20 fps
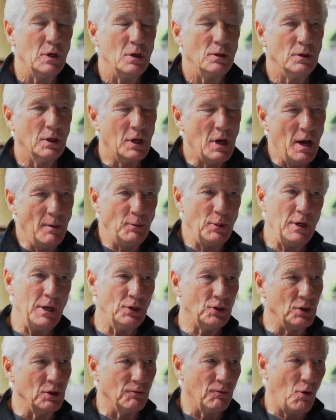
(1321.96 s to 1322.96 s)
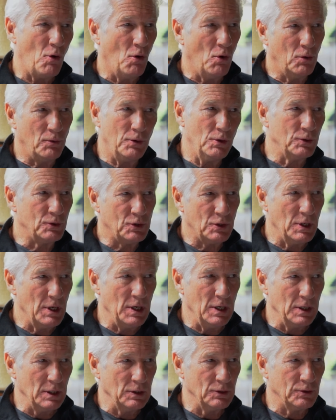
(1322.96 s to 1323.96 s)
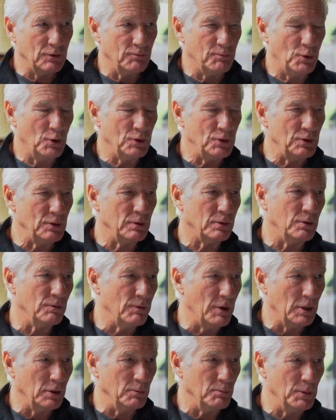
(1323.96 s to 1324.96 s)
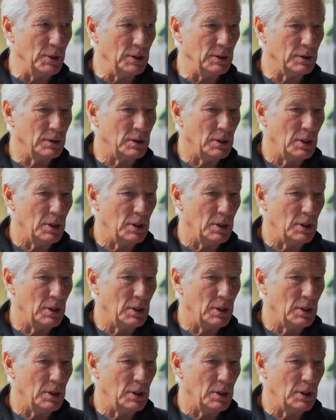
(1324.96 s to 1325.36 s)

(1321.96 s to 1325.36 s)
The combination of all those things, of personal development,